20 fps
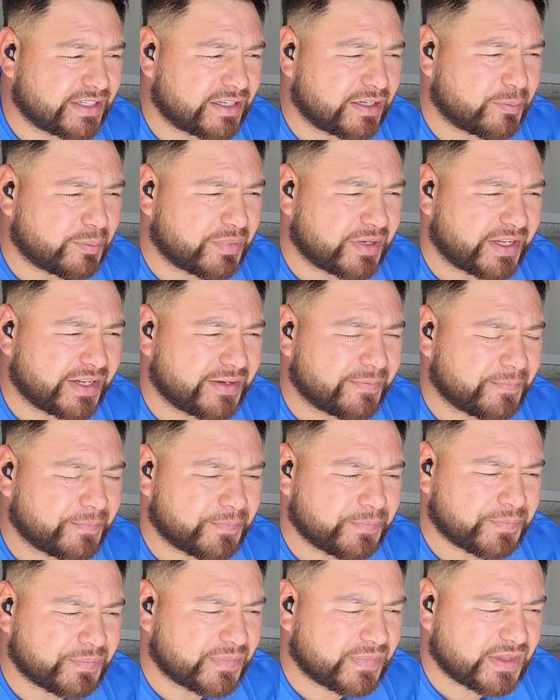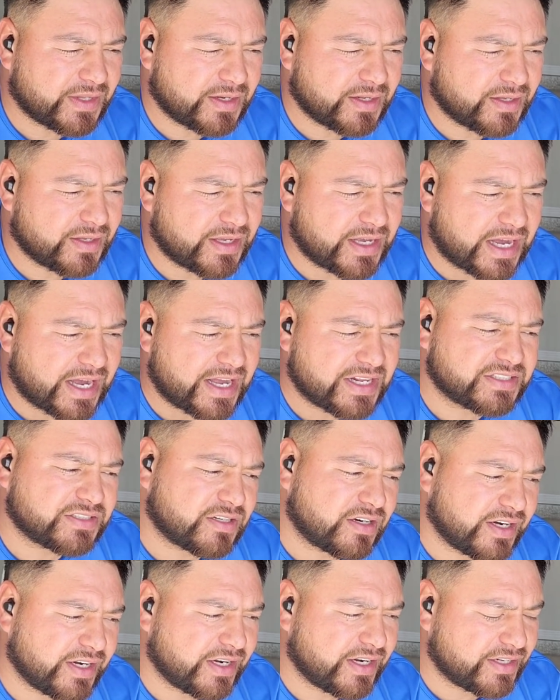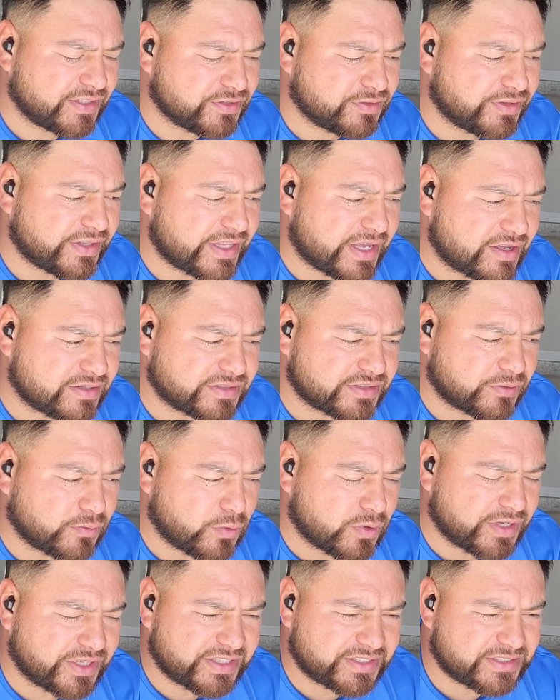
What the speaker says: But I started in 2001.